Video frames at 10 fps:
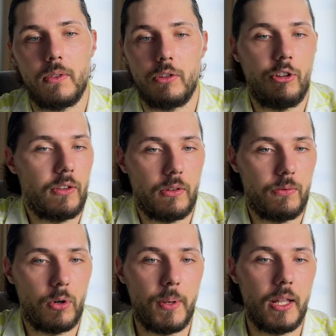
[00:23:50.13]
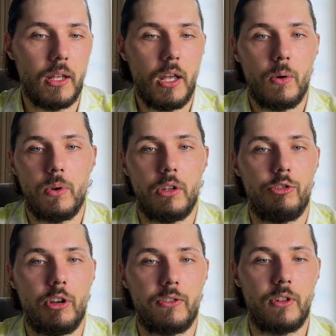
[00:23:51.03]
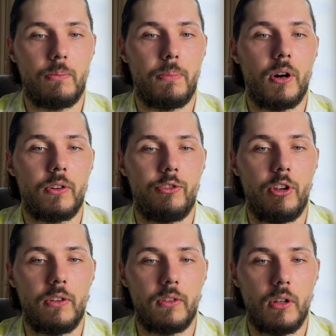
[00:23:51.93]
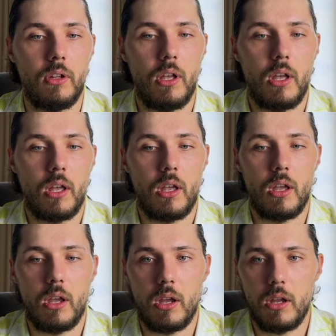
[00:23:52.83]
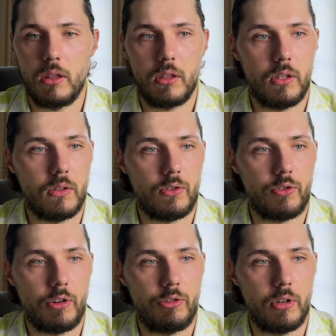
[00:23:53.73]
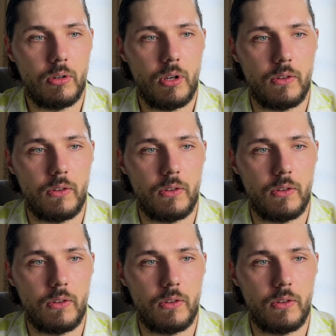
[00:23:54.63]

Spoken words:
the JSON format, we can just parse JSON and structure it. Okay,